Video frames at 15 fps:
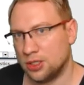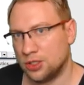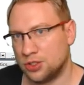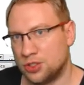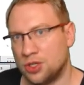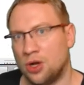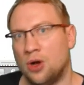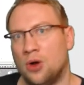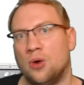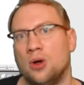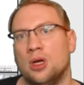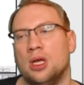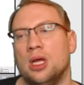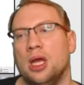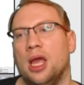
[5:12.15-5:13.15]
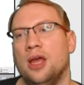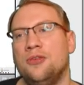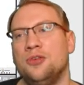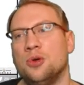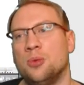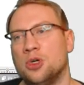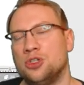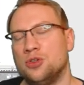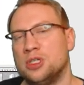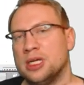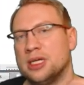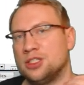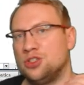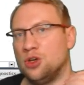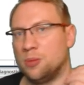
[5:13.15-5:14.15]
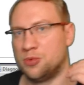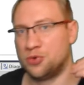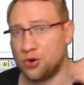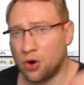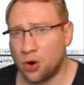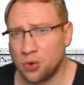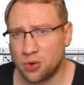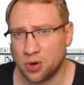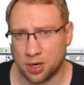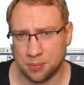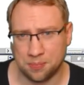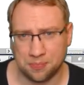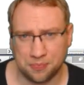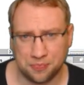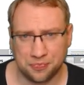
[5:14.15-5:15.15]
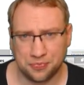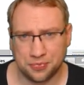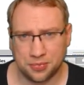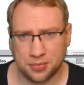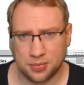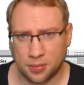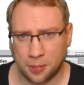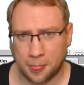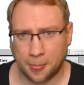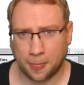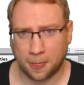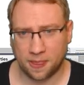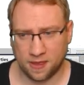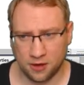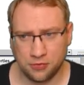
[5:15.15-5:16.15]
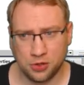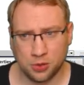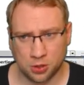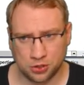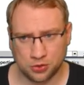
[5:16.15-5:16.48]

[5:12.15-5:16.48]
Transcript: So if you want to test your program, override